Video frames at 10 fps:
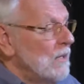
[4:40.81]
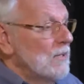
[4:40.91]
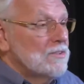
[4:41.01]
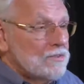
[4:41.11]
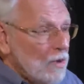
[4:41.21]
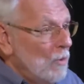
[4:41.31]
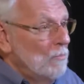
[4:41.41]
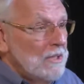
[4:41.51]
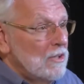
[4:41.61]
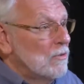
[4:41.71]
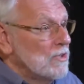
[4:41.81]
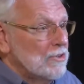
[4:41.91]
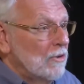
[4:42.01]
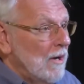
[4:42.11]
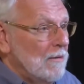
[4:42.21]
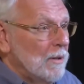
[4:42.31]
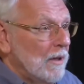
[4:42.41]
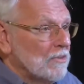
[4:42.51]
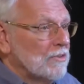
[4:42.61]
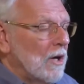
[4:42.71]
So many Christian
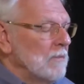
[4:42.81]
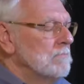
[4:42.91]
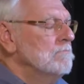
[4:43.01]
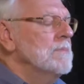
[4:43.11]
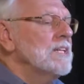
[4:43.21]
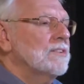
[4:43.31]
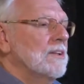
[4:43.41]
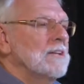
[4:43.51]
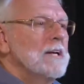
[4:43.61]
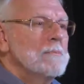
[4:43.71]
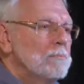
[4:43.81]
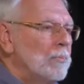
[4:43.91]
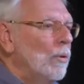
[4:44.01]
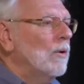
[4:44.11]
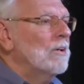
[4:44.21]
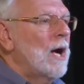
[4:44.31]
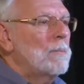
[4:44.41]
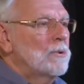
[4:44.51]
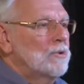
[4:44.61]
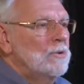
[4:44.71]
grandparents are missing important
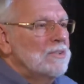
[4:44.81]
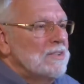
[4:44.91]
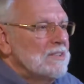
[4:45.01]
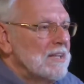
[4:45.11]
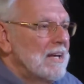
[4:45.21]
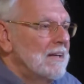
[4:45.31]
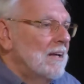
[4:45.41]
opportunities